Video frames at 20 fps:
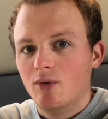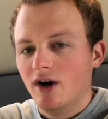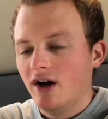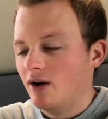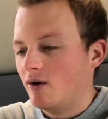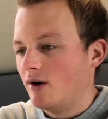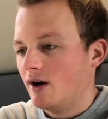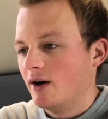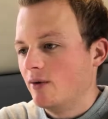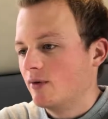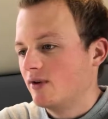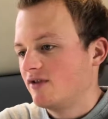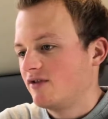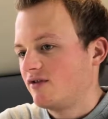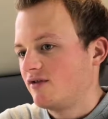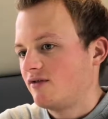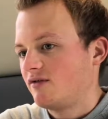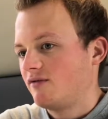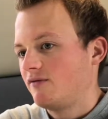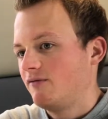Well, I
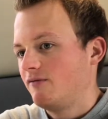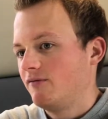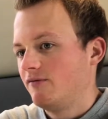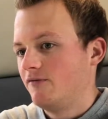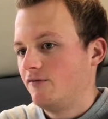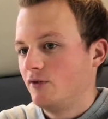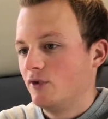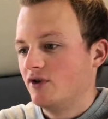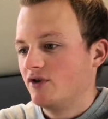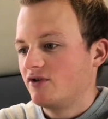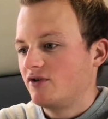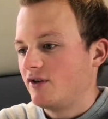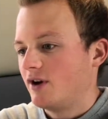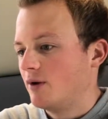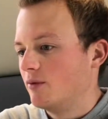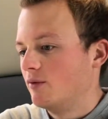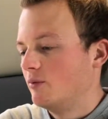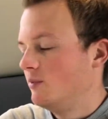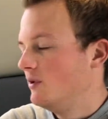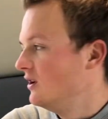
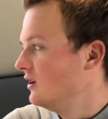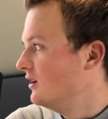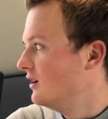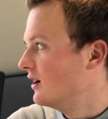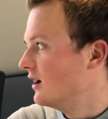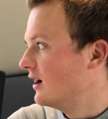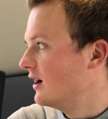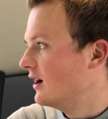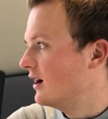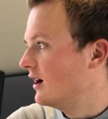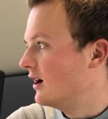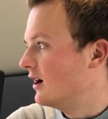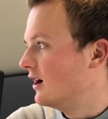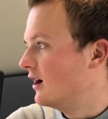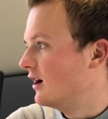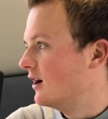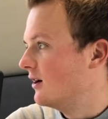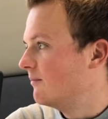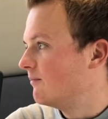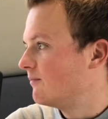would be
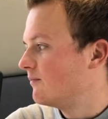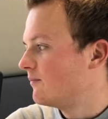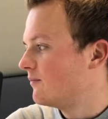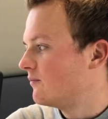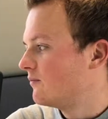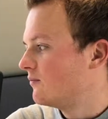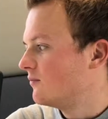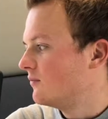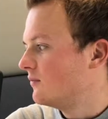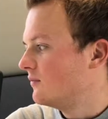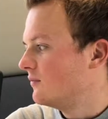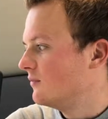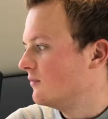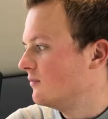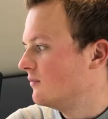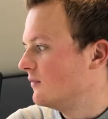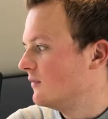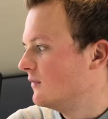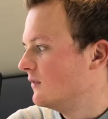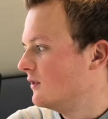a
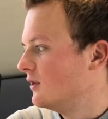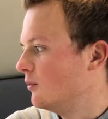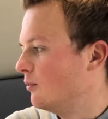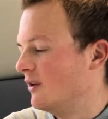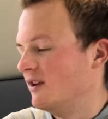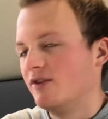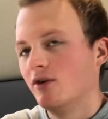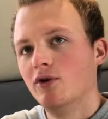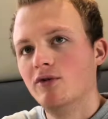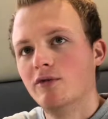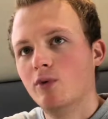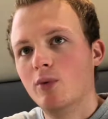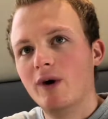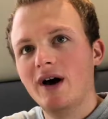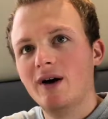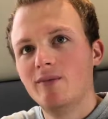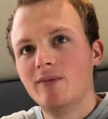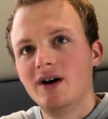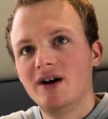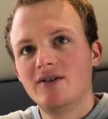bit
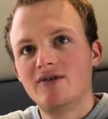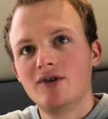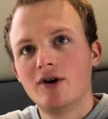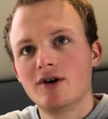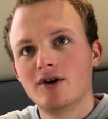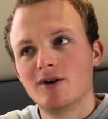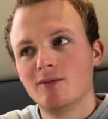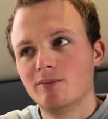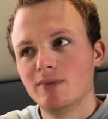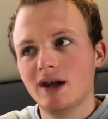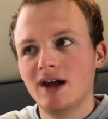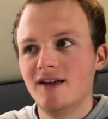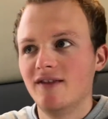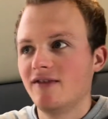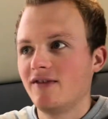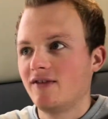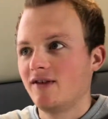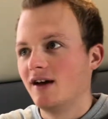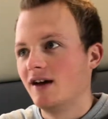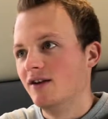overwhelmed by a talking
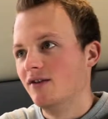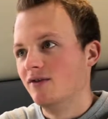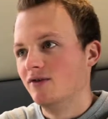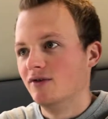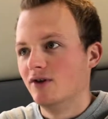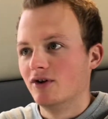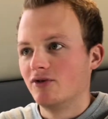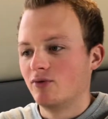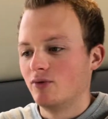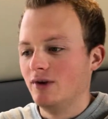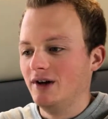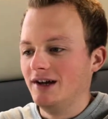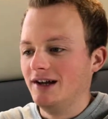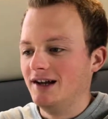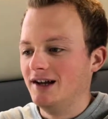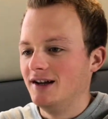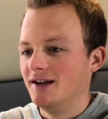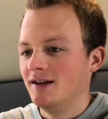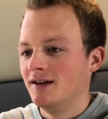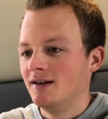plant and not
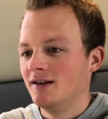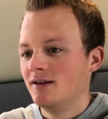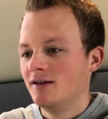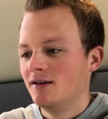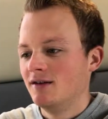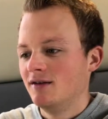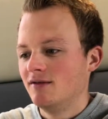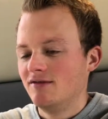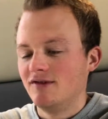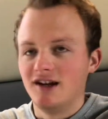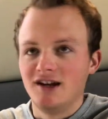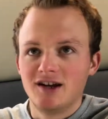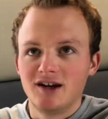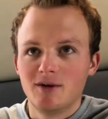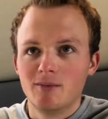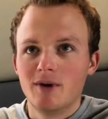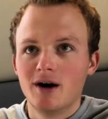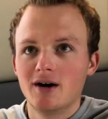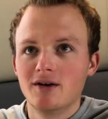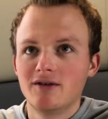really
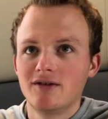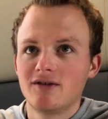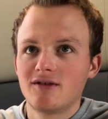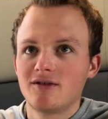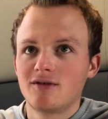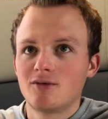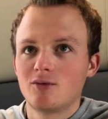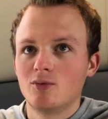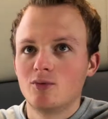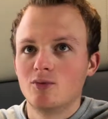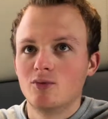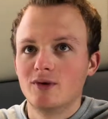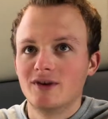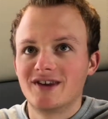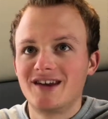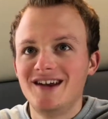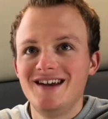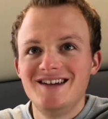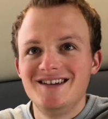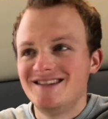thinking about
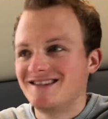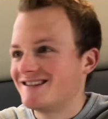what he